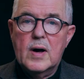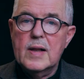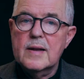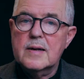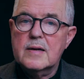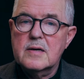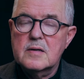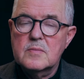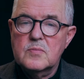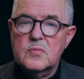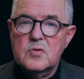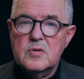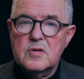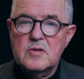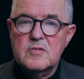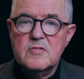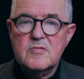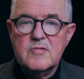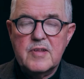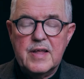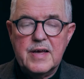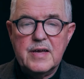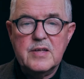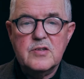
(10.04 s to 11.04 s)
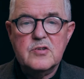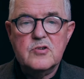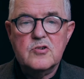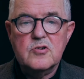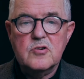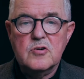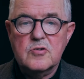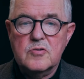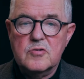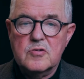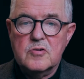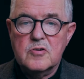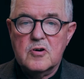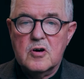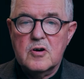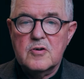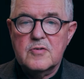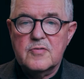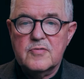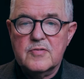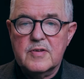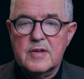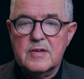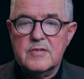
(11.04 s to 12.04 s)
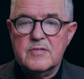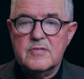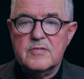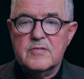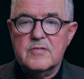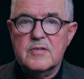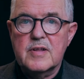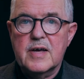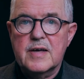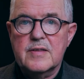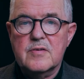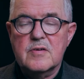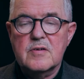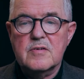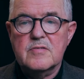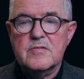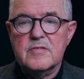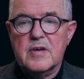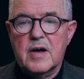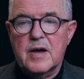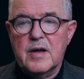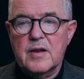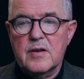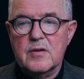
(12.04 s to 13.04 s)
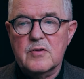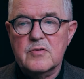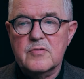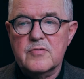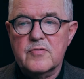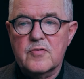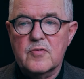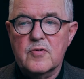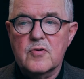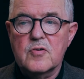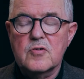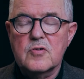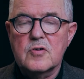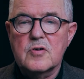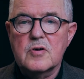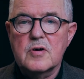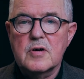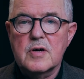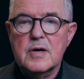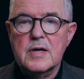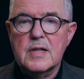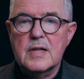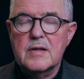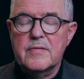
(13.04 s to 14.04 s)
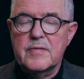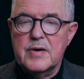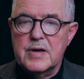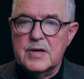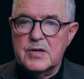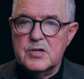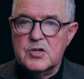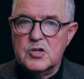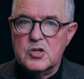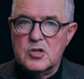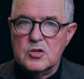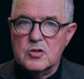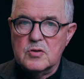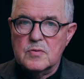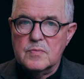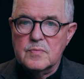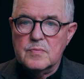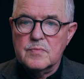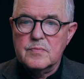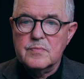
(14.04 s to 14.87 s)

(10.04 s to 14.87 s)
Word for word: Welcome to this lecture on the graftless lateral sinus floor elevation.